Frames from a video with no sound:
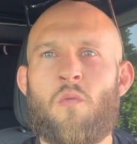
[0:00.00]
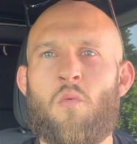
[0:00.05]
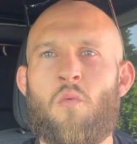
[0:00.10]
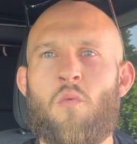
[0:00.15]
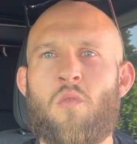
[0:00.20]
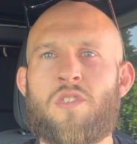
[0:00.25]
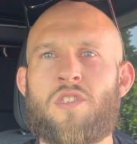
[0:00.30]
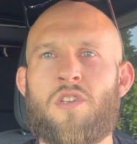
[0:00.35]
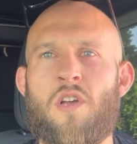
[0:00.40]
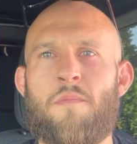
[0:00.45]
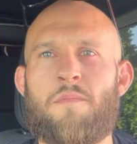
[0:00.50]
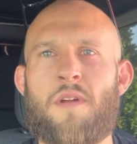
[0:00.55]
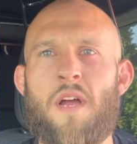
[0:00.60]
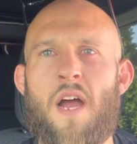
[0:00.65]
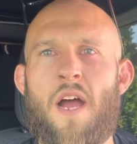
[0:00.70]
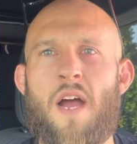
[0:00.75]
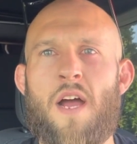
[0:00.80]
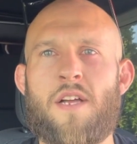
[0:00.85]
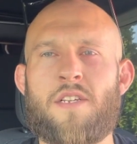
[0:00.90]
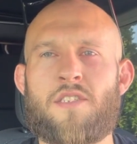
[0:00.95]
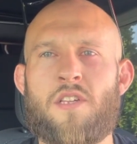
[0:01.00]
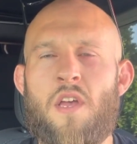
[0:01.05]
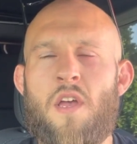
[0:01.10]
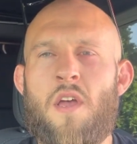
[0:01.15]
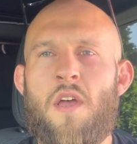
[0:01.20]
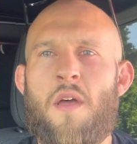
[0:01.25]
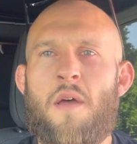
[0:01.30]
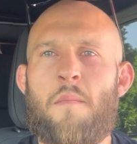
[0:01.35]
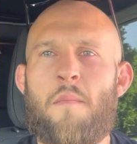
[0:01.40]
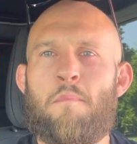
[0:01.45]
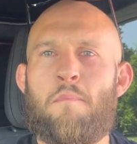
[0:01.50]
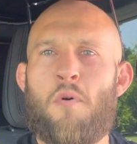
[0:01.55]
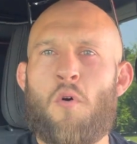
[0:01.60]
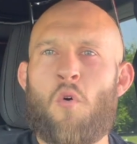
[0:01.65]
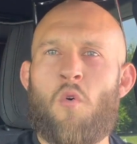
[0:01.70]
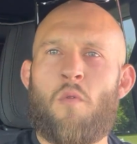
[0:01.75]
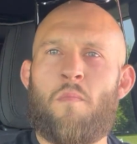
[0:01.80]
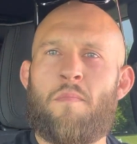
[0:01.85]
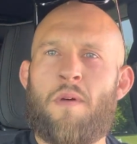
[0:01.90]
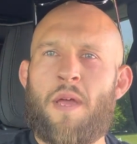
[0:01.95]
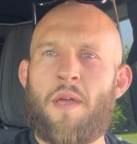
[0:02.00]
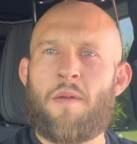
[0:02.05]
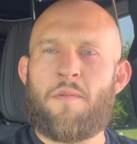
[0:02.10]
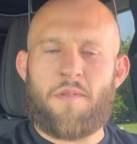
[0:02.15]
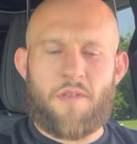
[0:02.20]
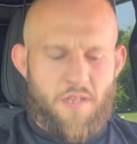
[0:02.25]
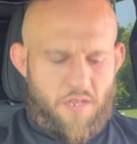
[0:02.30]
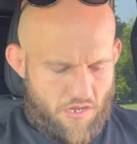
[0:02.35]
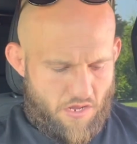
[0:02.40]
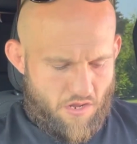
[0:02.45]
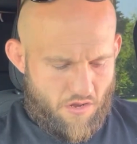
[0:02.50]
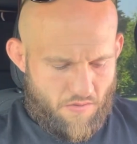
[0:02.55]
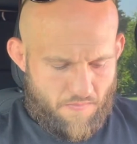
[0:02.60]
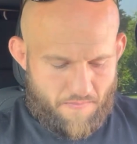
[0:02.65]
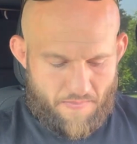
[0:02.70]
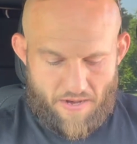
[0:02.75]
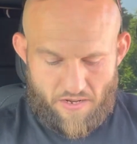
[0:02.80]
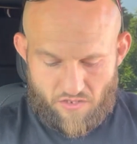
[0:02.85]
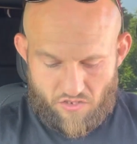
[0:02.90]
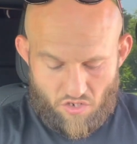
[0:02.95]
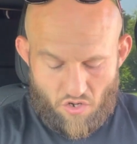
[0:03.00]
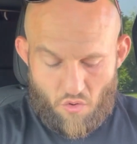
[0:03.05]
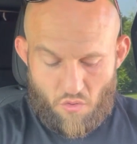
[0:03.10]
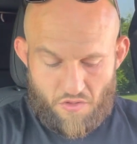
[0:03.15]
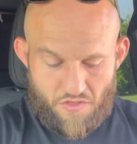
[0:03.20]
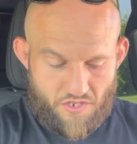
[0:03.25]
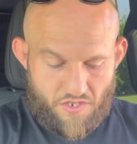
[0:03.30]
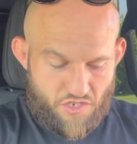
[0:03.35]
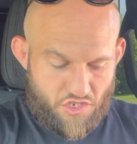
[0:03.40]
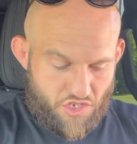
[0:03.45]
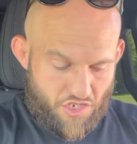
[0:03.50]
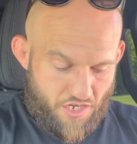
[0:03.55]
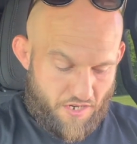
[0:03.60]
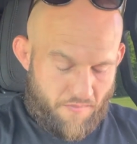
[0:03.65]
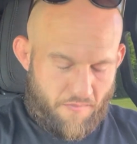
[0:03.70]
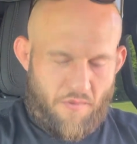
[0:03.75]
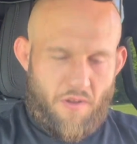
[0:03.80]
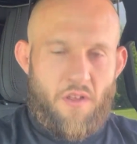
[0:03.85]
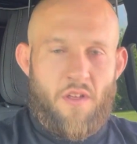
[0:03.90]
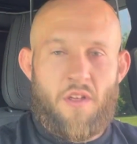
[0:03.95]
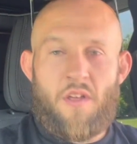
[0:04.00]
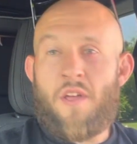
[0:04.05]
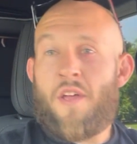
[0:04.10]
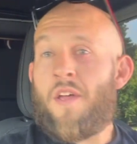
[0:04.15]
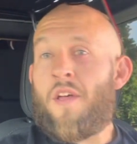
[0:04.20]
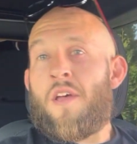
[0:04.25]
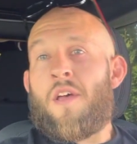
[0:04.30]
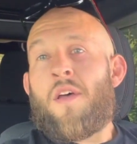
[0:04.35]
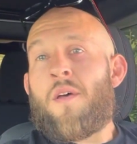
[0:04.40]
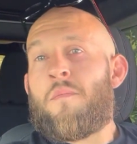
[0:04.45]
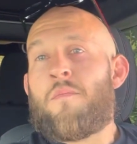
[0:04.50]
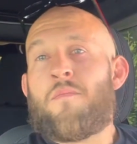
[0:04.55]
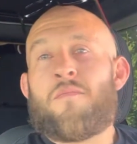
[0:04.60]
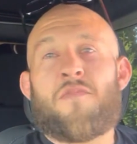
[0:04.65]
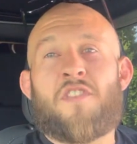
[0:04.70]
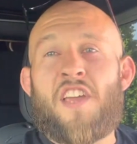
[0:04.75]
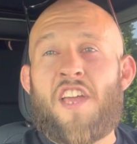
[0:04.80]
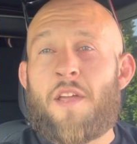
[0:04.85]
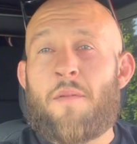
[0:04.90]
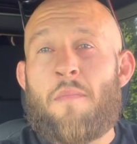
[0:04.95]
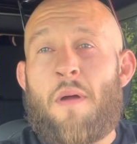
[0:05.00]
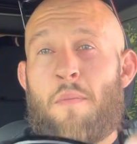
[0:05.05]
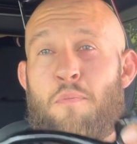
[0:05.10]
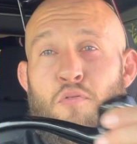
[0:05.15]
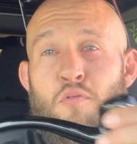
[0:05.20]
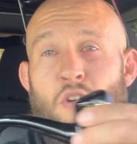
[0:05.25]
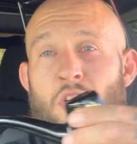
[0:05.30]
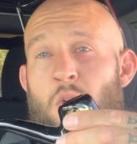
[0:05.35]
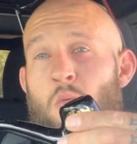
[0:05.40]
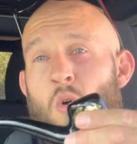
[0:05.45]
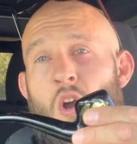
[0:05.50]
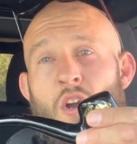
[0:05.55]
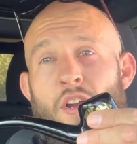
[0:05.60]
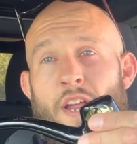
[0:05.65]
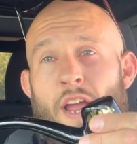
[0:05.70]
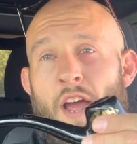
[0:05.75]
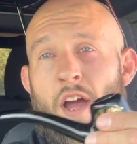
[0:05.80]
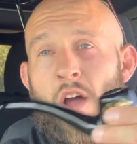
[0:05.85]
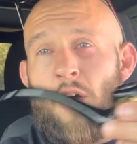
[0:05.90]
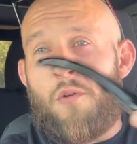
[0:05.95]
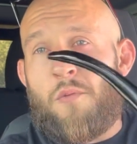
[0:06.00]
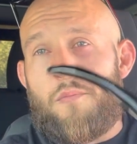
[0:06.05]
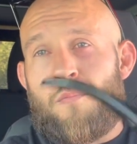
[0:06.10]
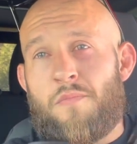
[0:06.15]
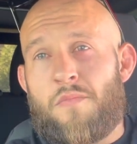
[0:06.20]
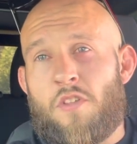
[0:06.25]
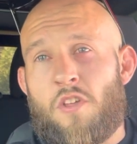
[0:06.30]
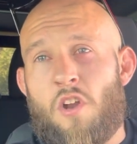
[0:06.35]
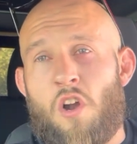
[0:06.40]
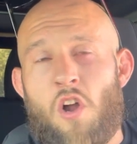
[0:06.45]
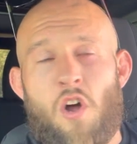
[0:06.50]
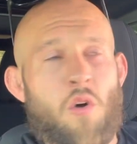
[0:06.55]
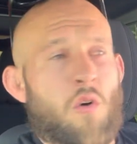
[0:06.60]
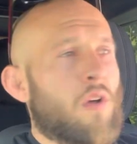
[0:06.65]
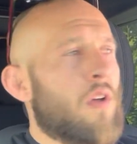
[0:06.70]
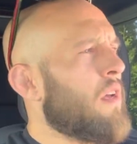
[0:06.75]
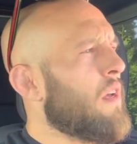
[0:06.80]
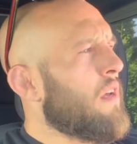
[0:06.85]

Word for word: What's up, guys? Boom, baby. About to go in the gym, taking my pre-workout. You know,